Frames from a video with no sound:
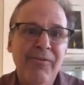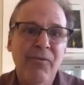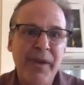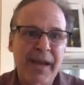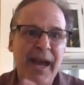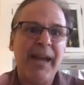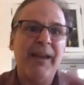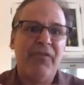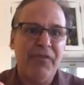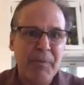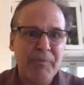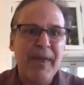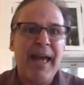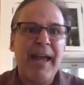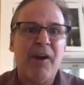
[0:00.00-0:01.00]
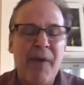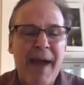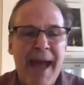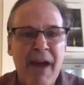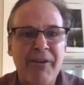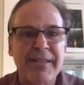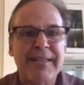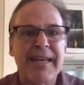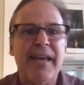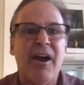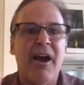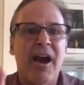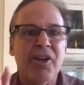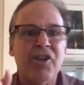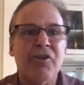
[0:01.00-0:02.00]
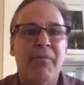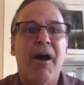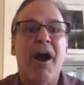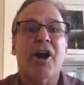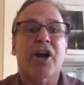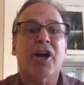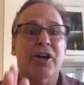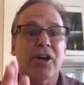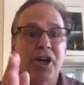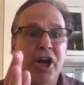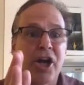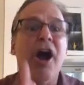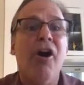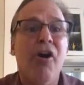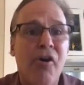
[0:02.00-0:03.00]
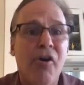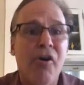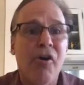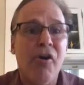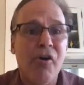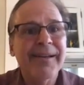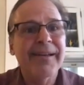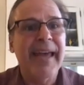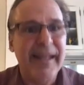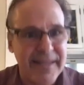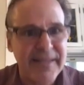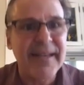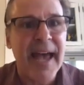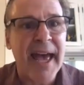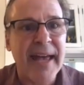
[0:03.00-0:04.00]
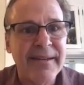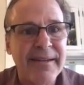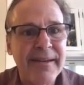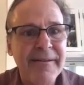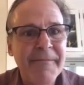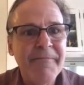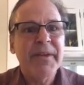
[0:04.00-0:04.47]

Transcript: We kind of flip that around and say, on your mark, go, get set.